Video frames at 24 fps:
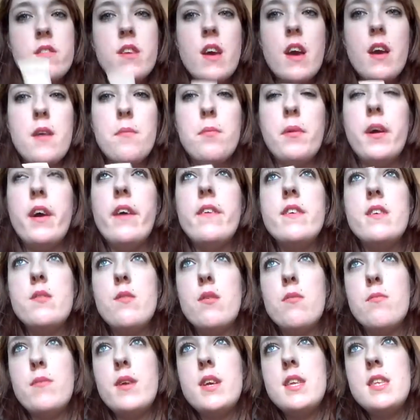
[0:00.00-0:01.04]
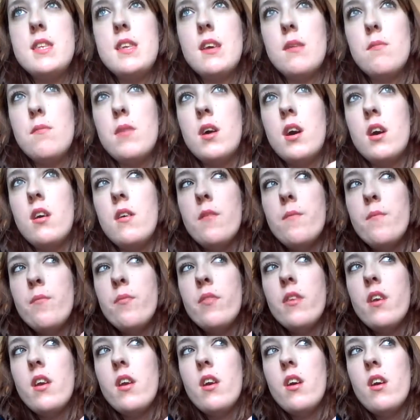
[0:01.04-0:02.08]
I apply this with my Sigma.
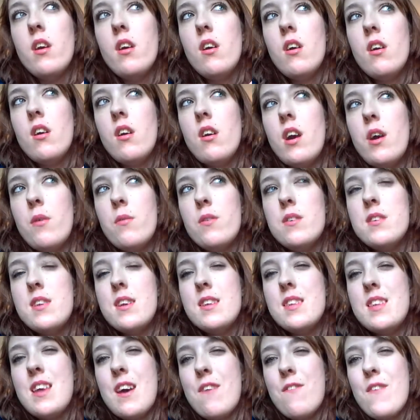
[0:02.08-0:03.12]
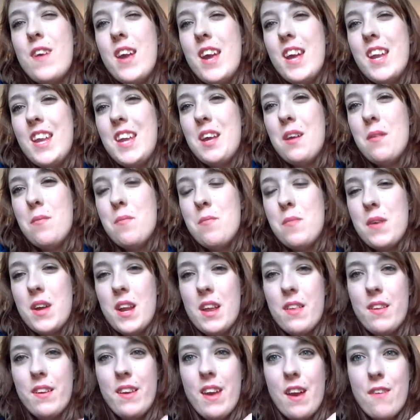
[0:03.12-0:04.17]
I want to say it's F80, but I
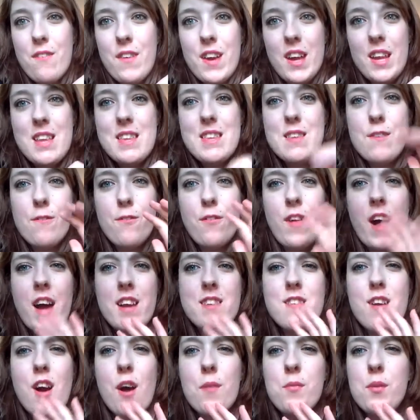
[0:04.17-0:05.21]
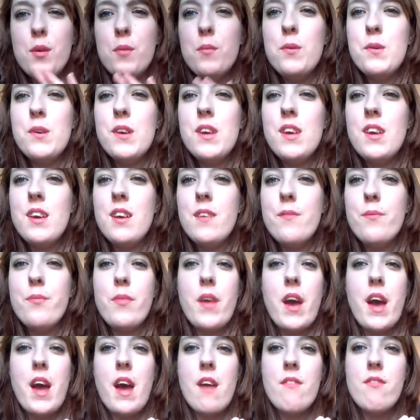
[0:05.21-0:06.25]
think F80 is the flat top kabuki.
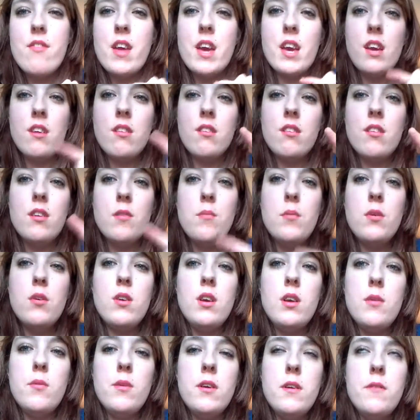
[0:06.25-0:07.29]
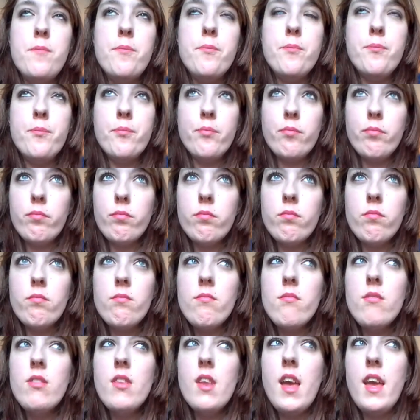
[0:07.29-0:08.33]
I have the angled kabuki one,
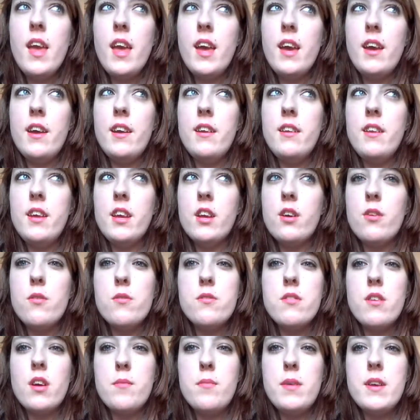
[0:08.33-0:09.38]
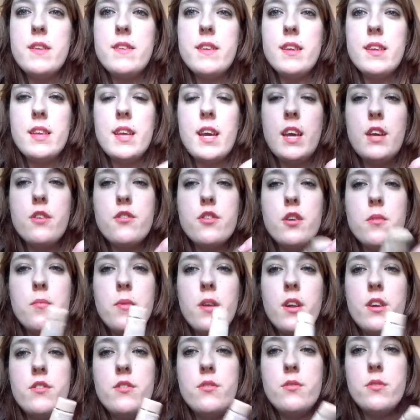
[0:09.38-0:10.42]
and it goes on amazingly. I usually put
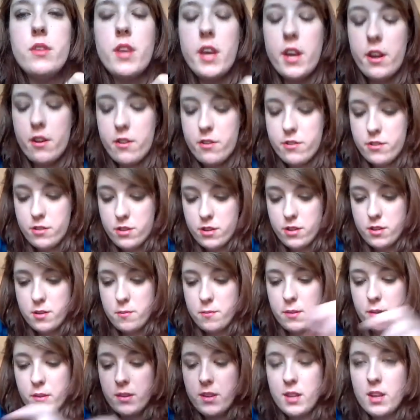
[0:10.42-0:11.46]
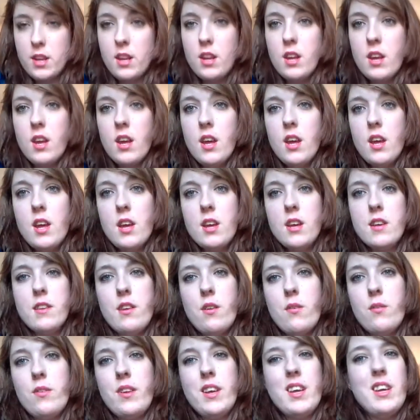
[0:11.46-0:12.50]
on 2 layers just to build it because I
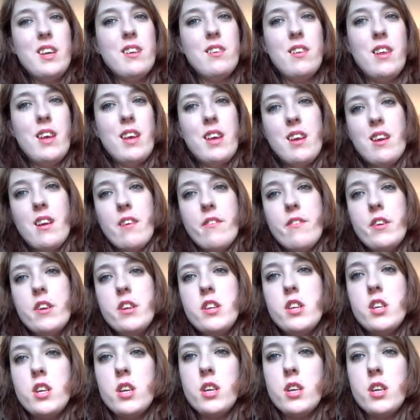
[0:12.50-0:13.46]
don't like light coverage.